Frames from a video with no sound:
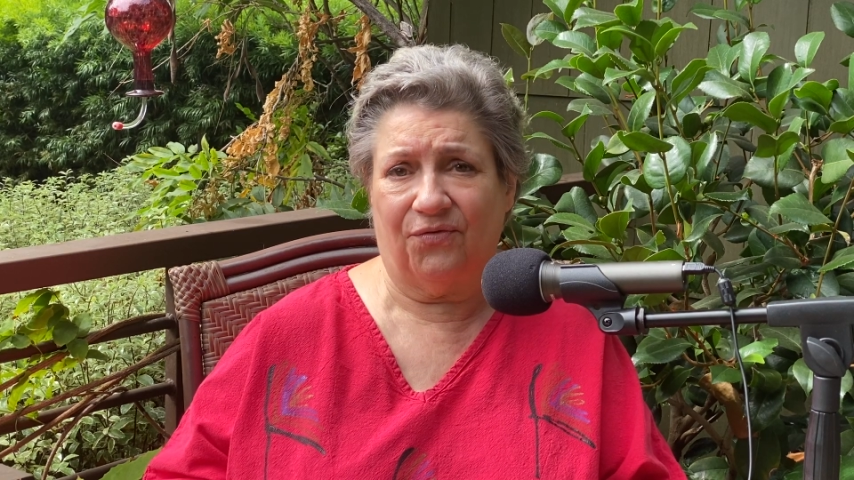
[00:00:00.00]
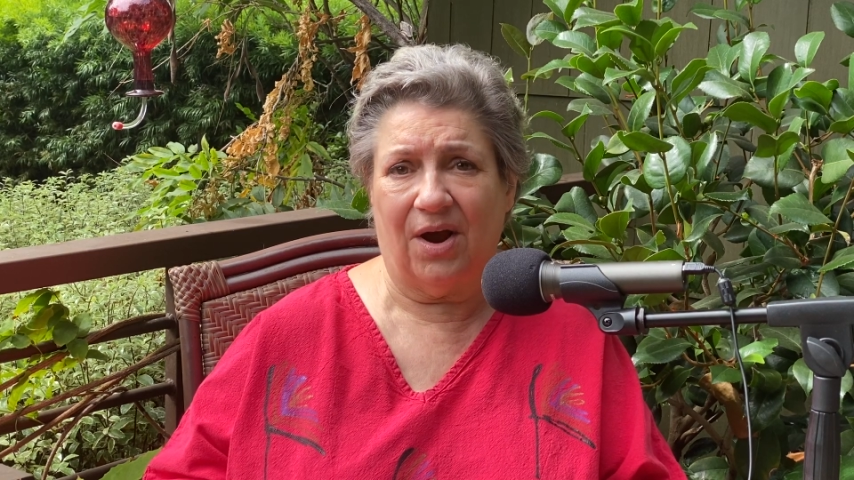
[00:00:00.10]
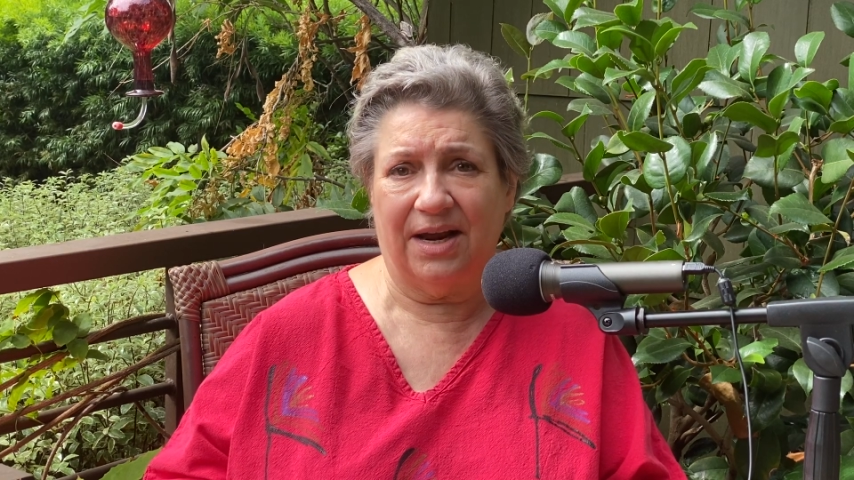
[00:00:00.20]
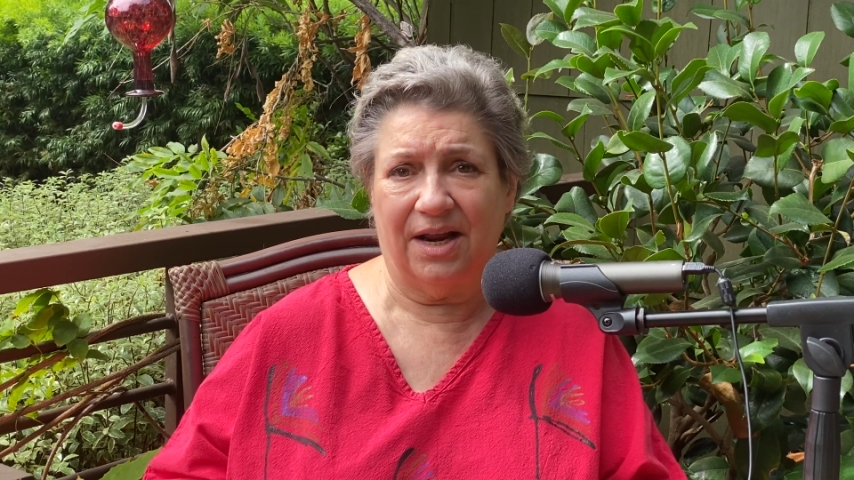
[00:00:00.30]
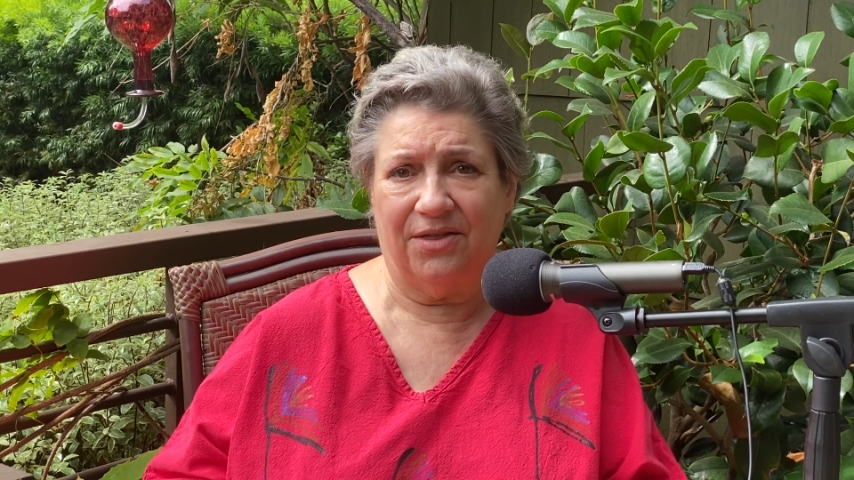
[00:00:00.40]

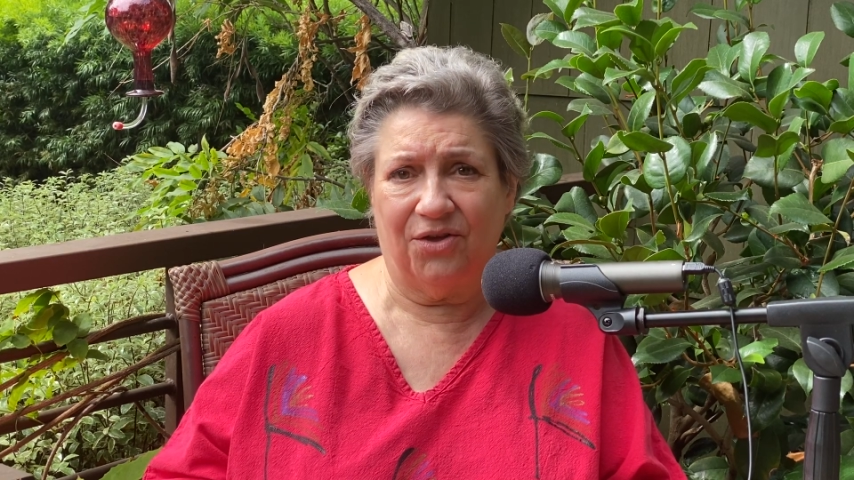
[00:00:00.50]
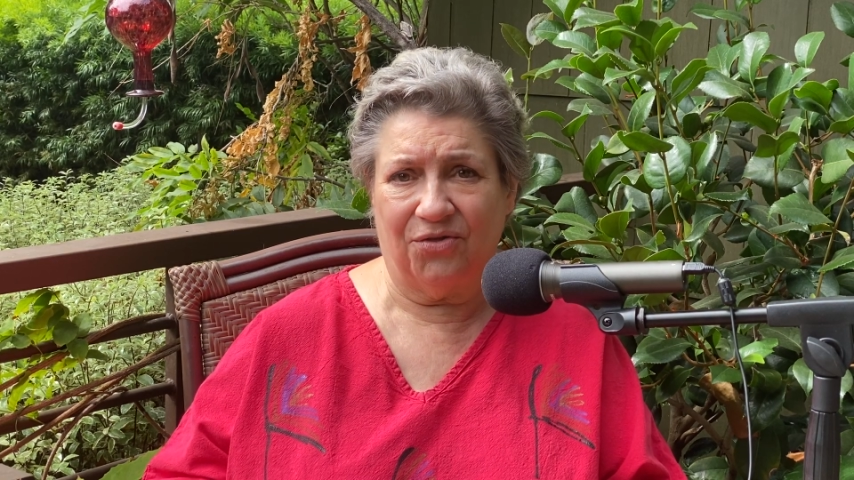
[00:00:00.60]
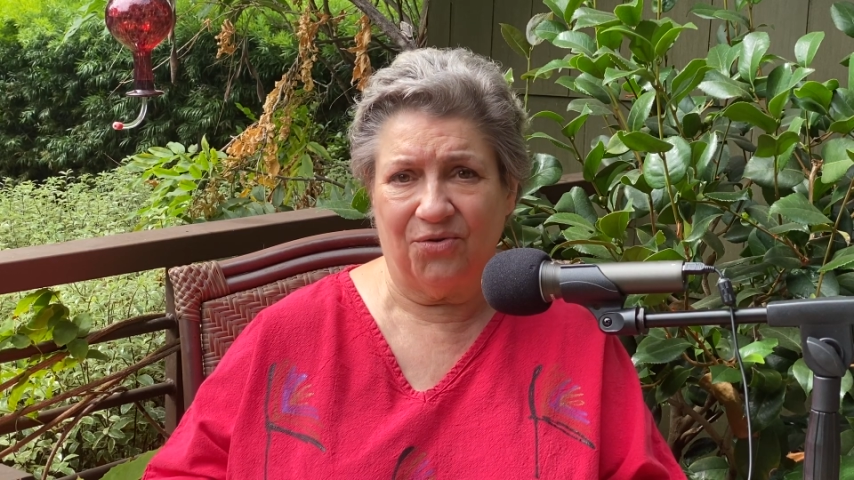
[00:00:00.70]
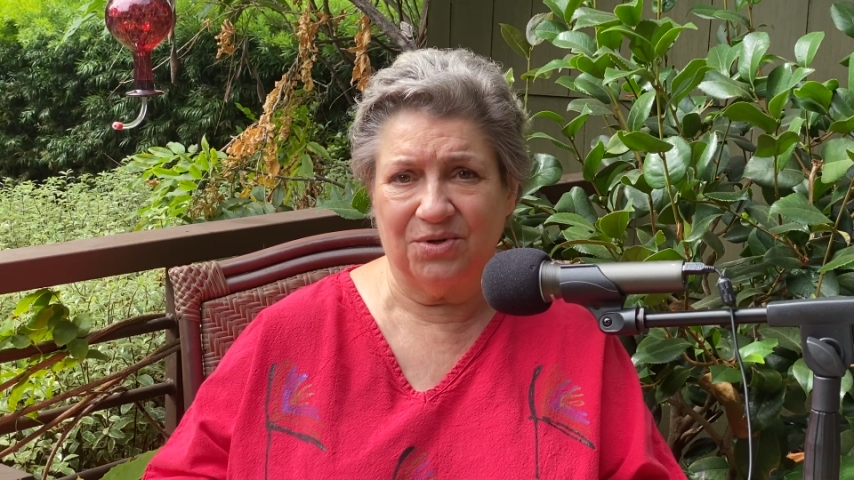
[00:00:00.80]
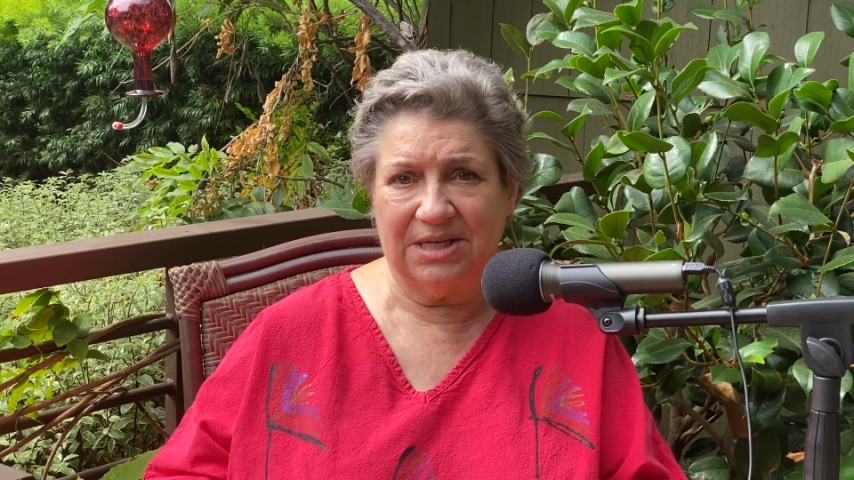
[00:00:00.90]
Friday the
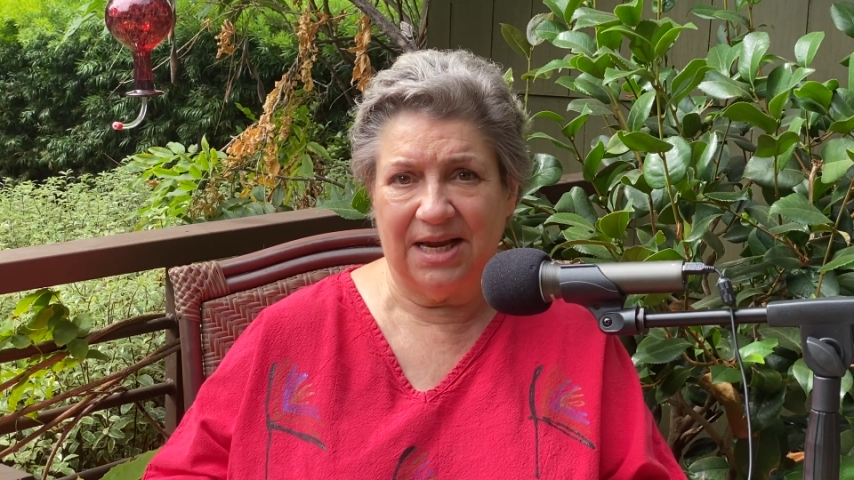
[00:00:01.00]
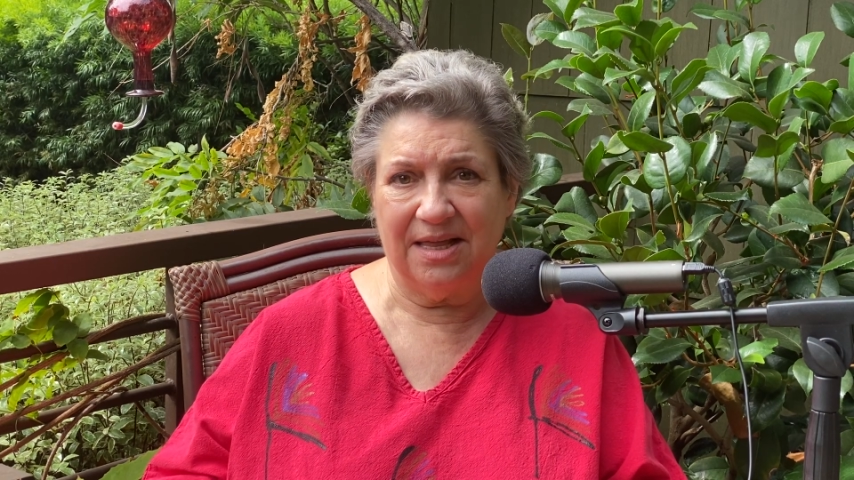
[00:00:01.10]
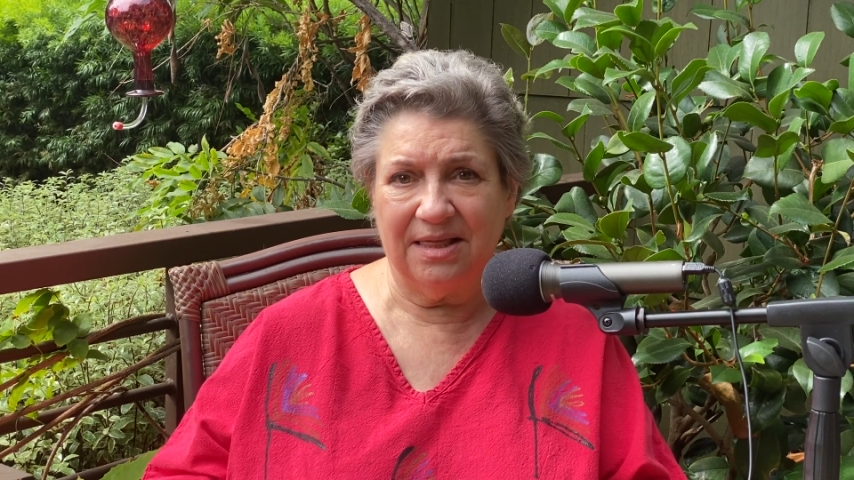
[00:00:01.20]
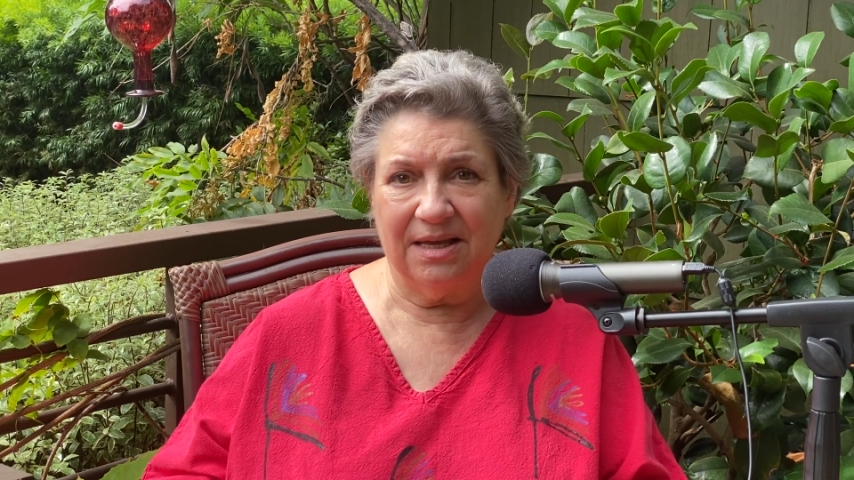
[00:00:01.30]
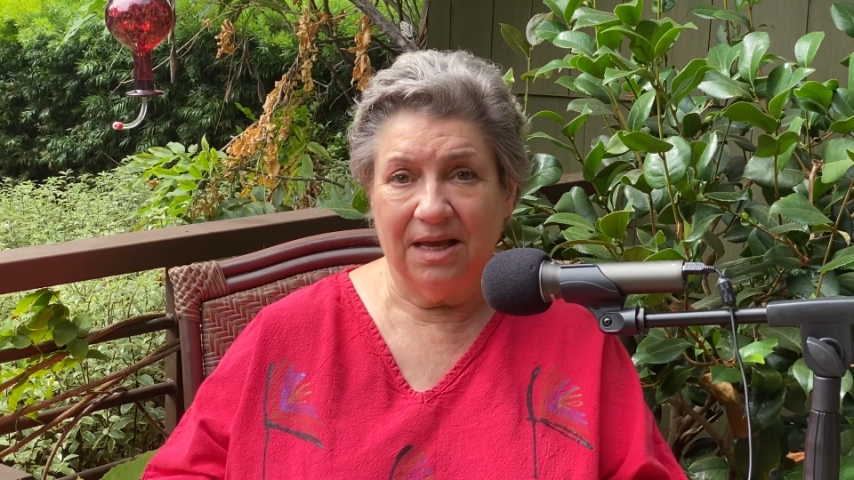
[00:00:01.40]

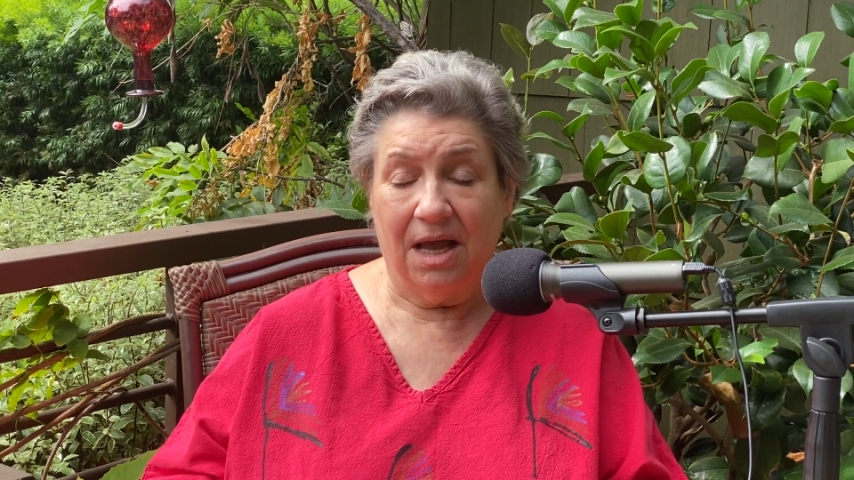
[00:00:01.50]
13th.